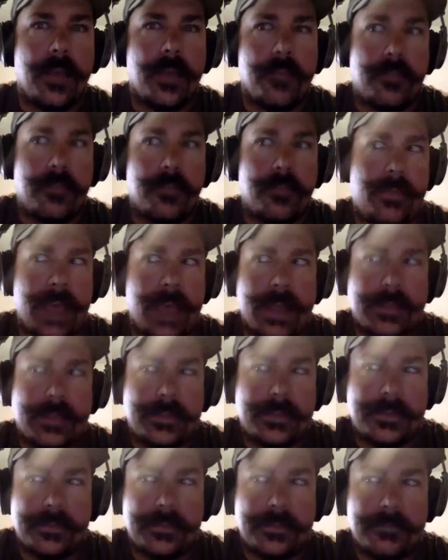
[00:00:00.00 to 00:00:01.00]

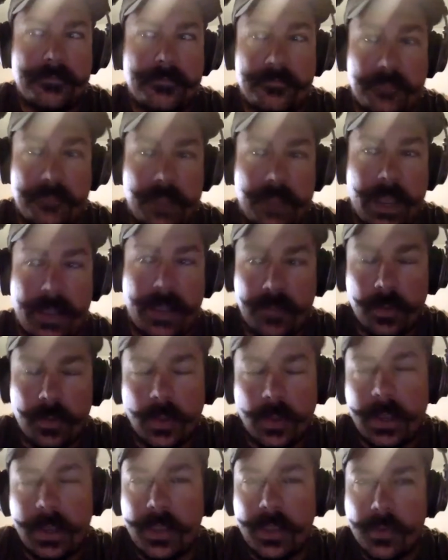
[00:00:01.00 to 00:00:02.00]
That's, like, if you
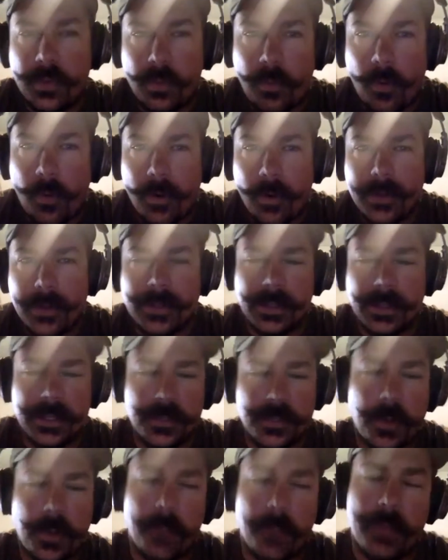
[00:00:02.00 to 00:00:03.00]
look in the reports, and this is
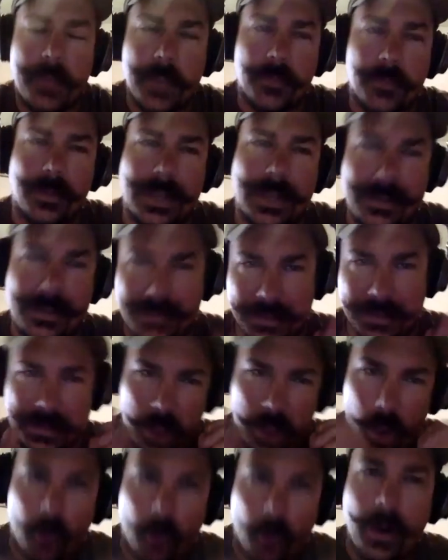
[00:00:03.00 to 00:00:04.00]
where people, like,
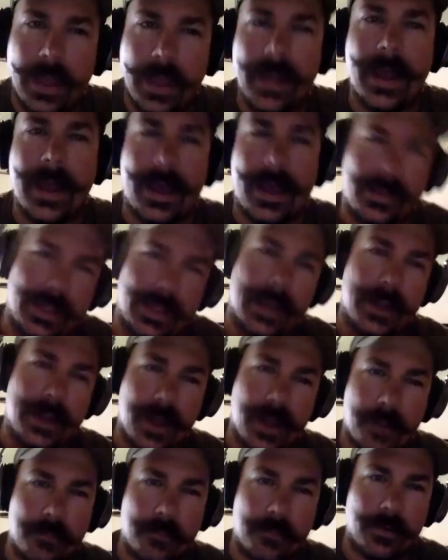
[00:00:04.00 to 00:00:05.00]
hone in on, like,
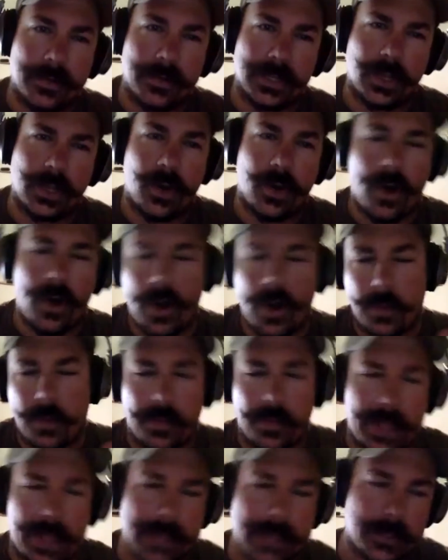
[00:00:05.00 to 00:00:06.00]
numbers and go, oh, well,
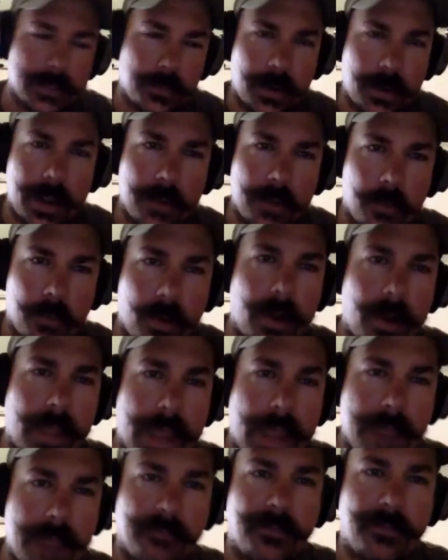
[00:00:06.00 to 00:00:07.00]
that's what I want to
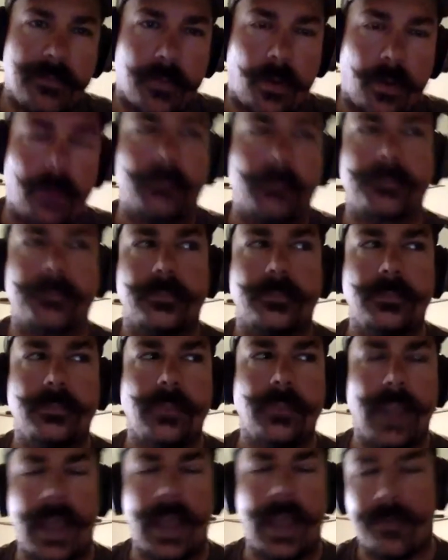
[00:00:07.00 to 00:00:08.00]
aim for.
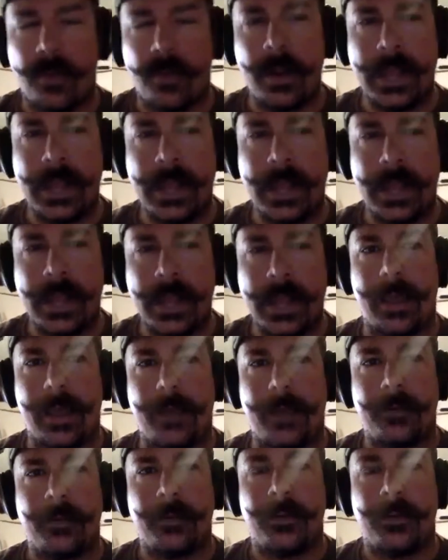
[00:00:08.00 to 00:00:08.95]
I've already got that.